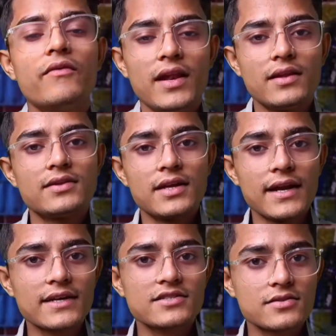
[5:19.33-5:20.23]
Well, the
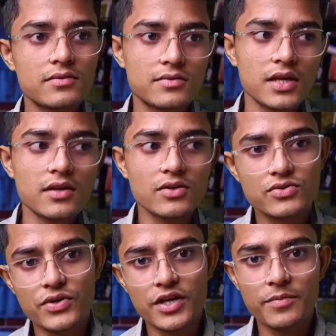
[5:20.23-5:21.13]
next thing you
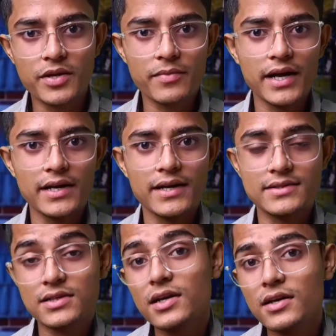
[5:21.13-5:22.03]
should keep in mind
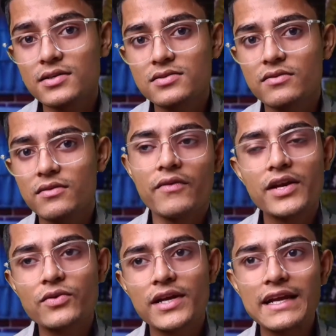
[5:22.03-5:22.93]
is colors.
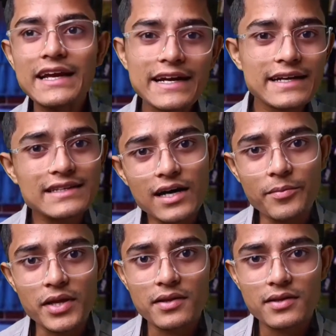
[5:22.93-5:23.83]
When you are creating a
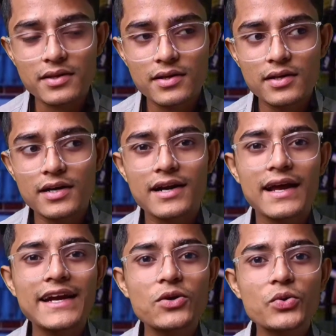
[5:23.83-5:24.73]
thumbnail,
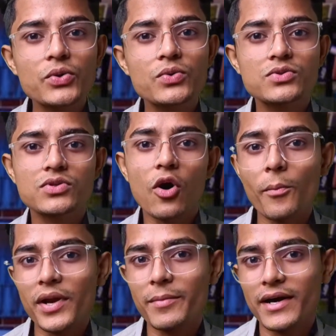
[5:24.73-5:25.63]
try to use
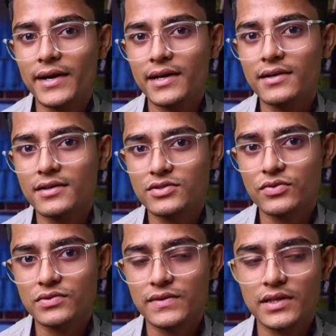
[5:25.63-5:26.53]
complementary colors
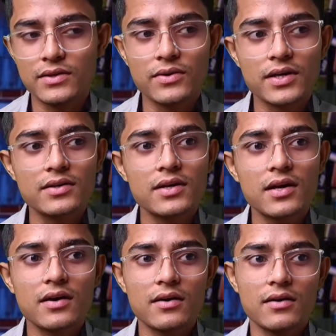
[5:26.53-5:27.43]
usually. Okay,
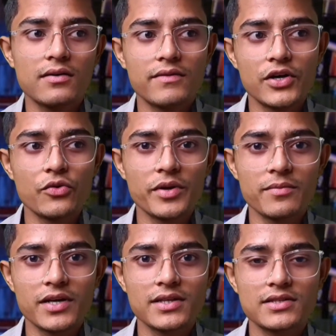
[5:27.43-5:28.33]
what do you
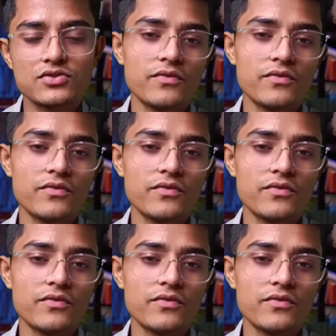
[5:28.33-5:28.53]
mean by that?